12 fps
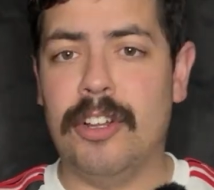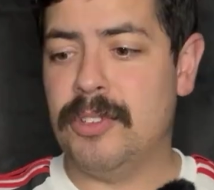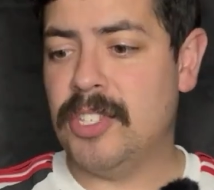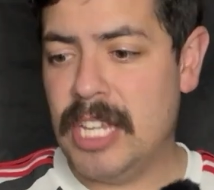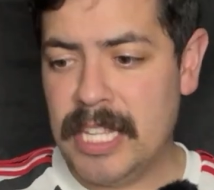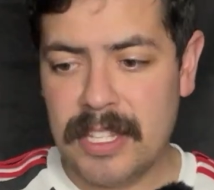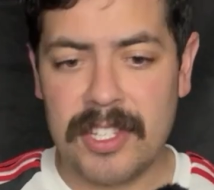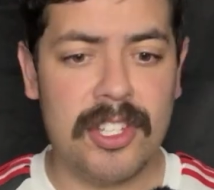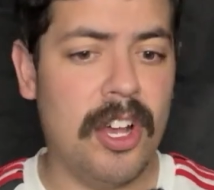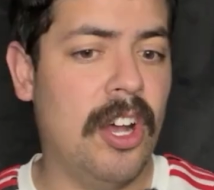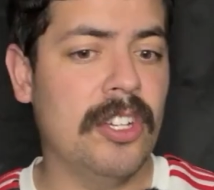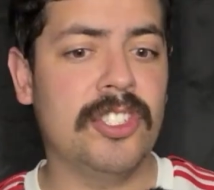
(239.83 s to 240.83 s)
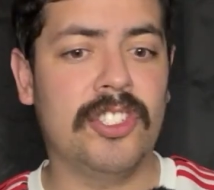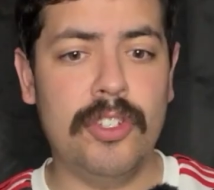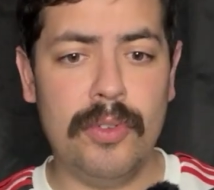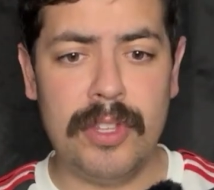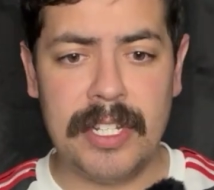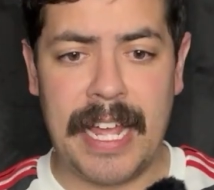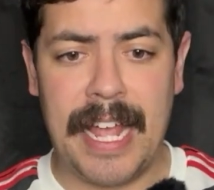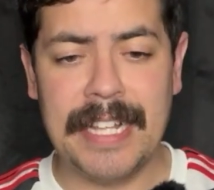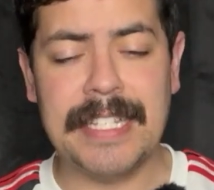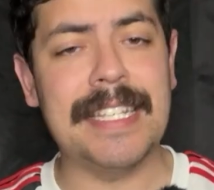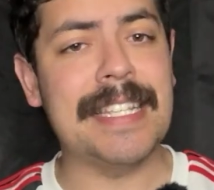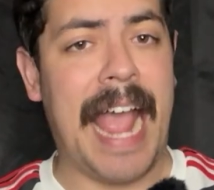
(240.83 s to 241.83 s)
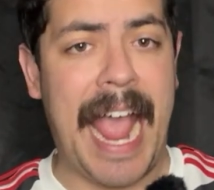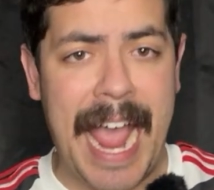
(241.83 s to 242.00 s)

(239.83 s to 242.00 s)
sing the songs, do the dances.